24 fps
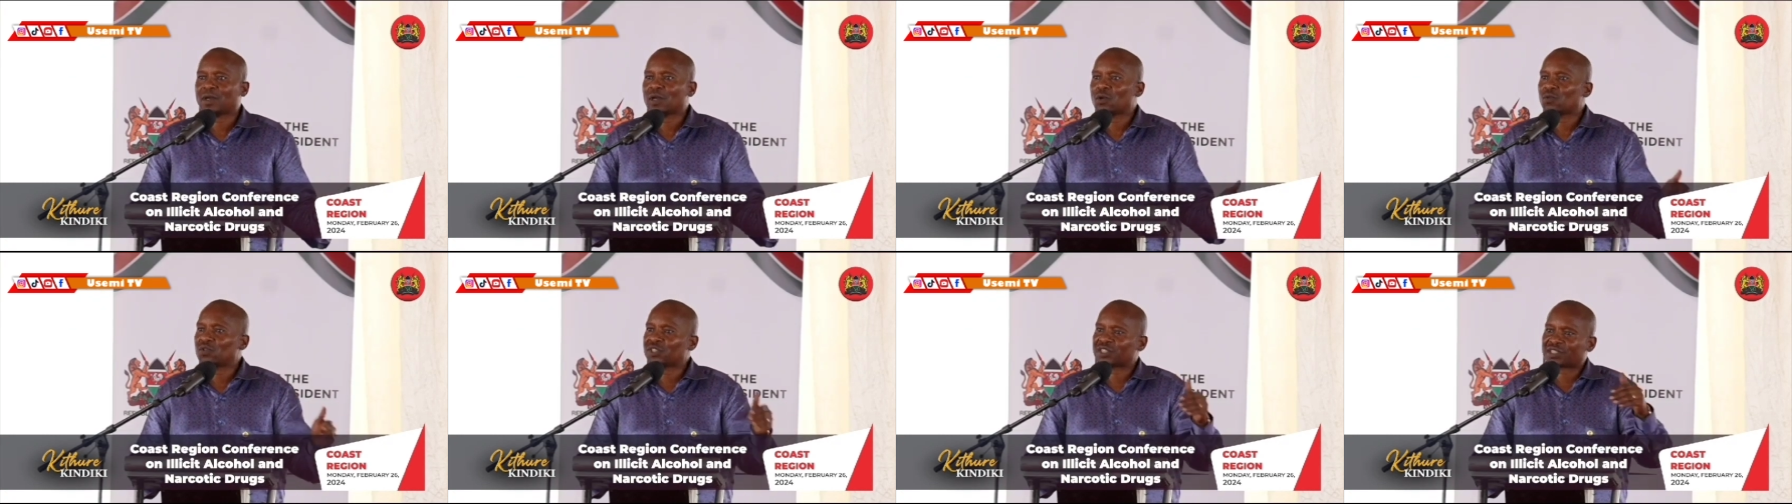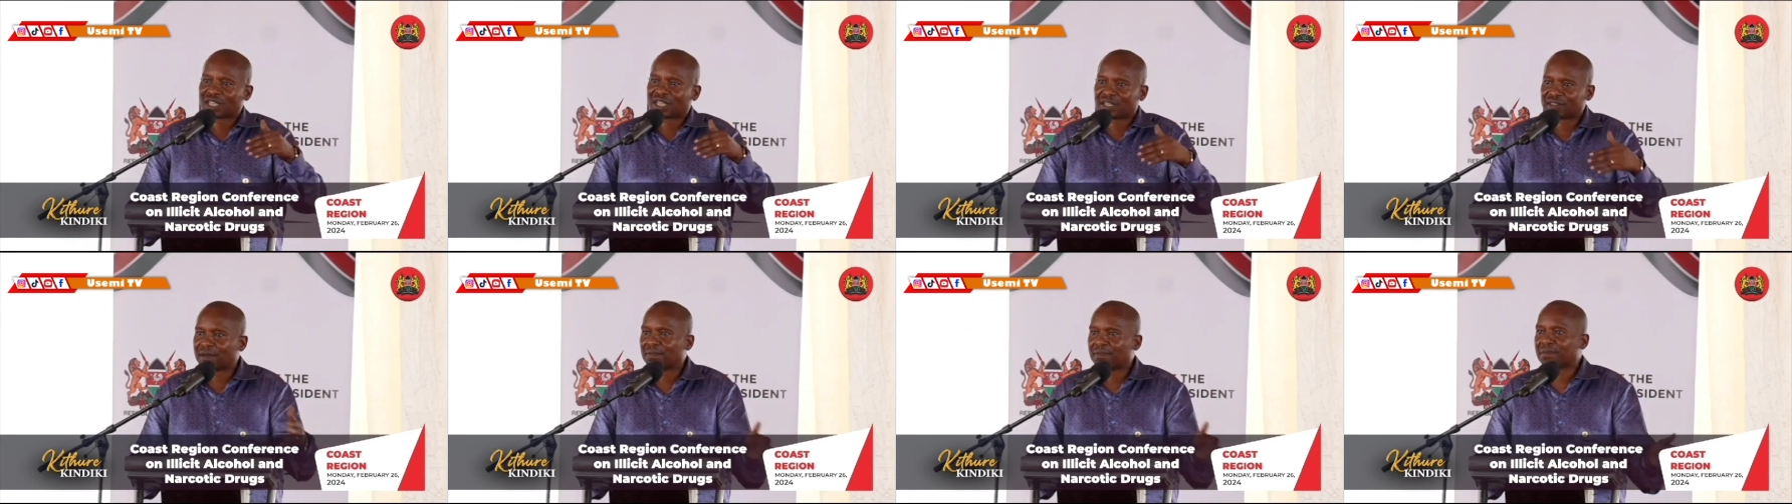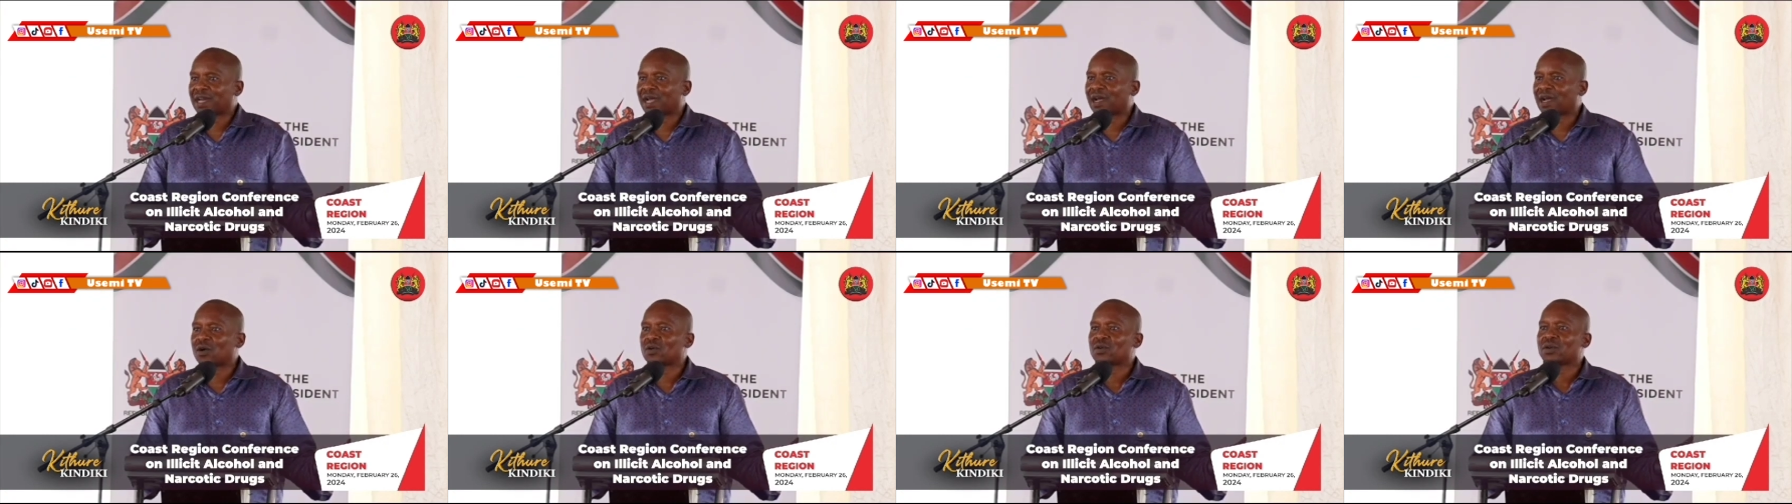We shut them
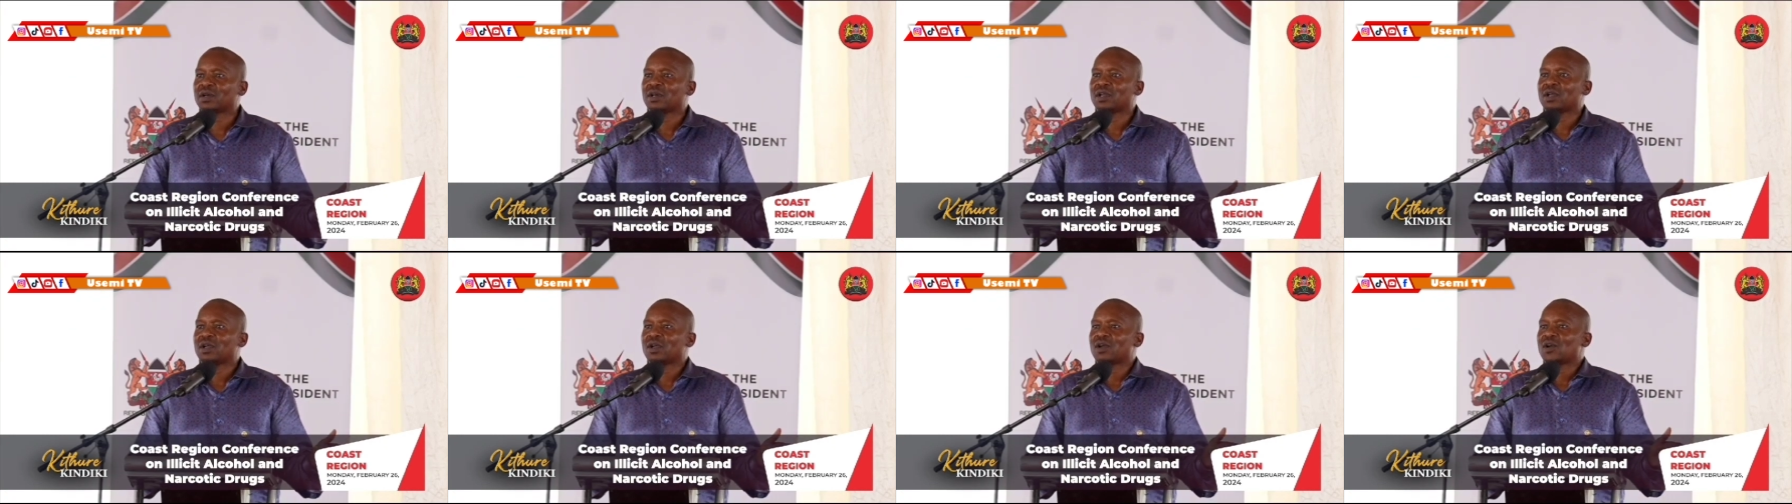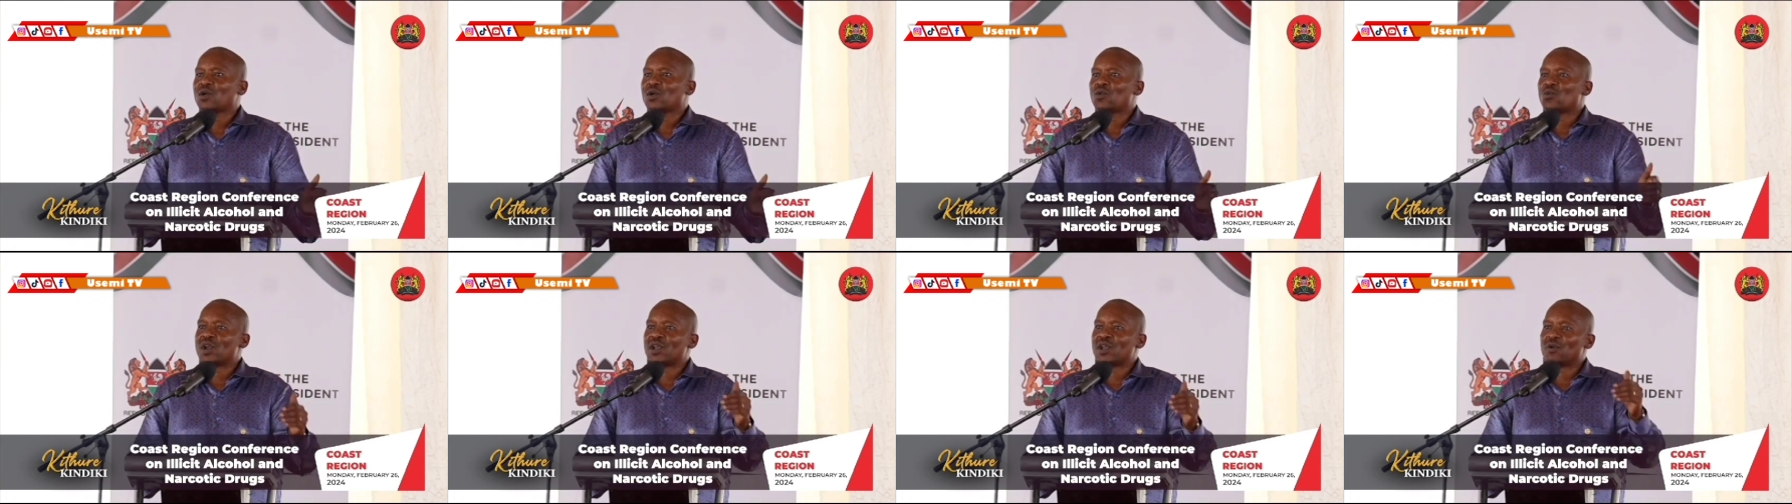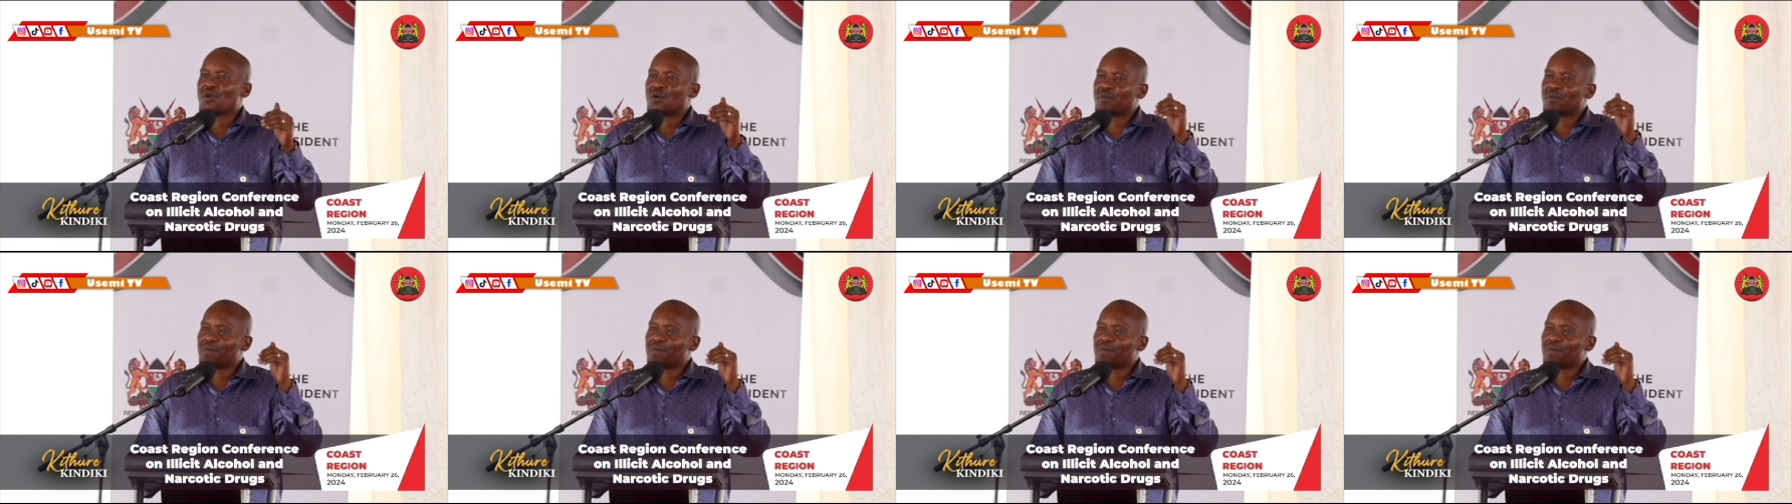down. We will